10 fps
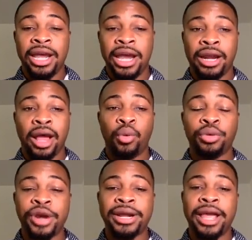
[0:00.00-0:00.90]
and we'll
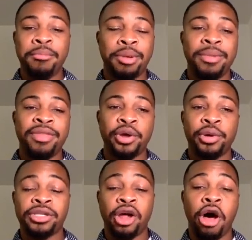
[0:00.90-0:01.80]
try to implement
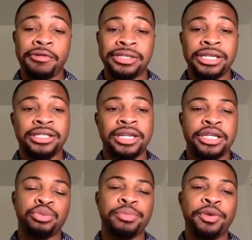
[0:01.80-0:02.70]
those in the off season
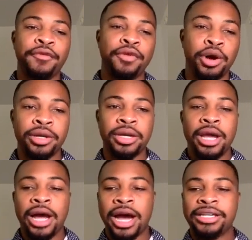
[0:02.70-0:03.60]
as we move on
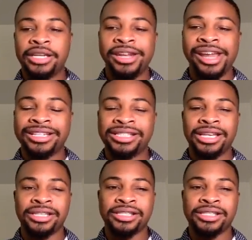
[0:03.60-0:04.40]
to the next season.